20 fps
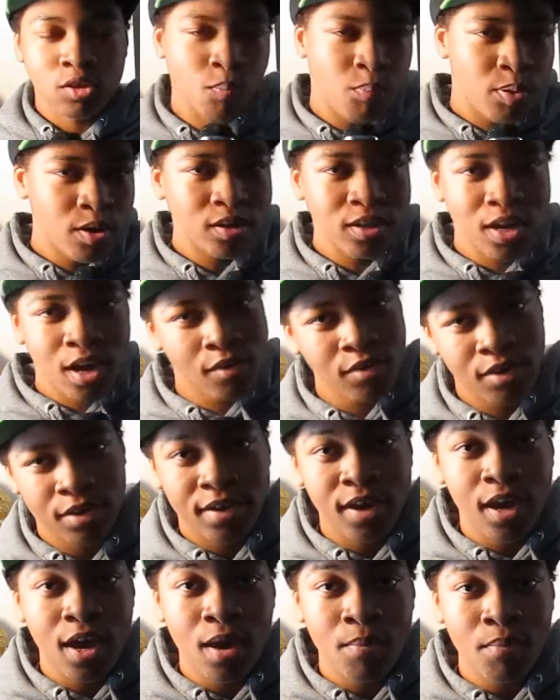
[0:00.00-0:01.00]
So put
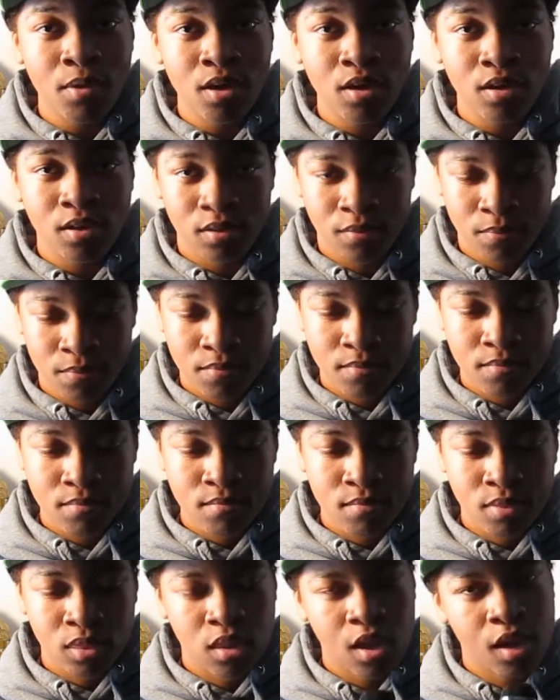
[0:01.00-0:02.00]
down your camera,
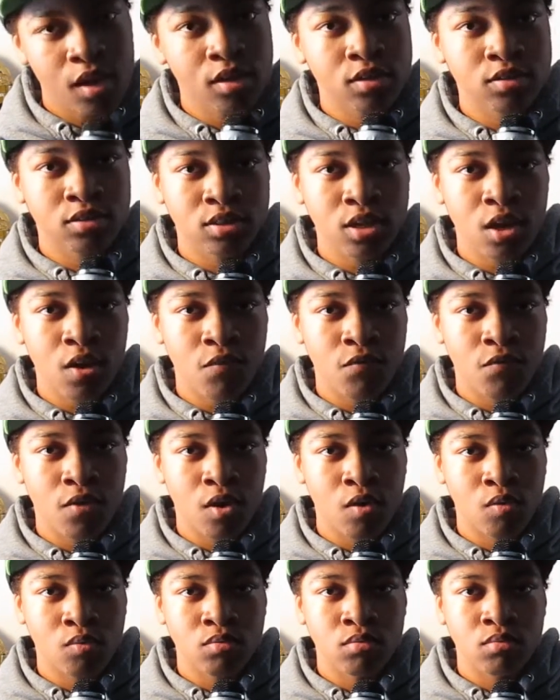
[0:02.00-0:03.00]
take your
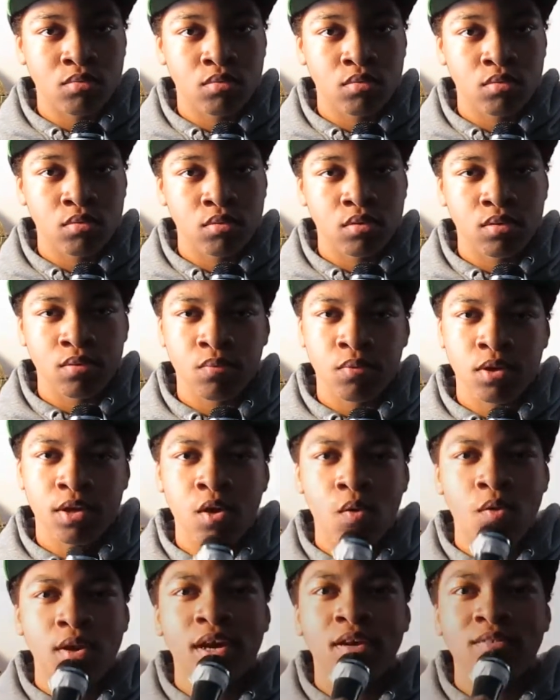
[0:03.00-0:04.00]
cell phone.
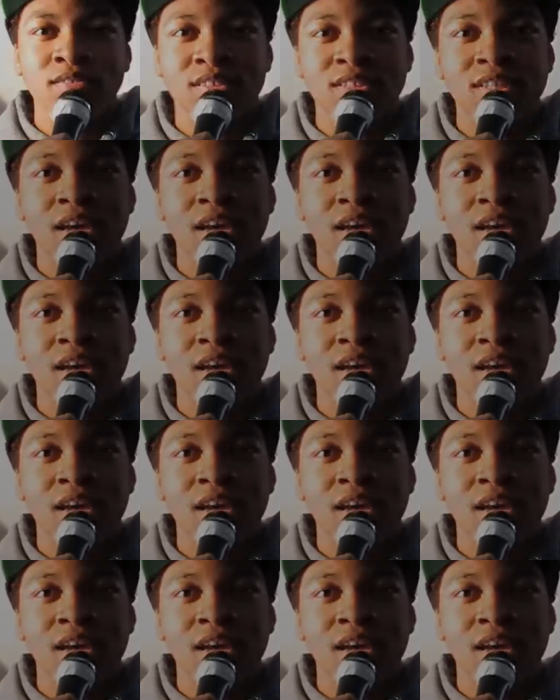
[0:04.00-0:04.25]
We're going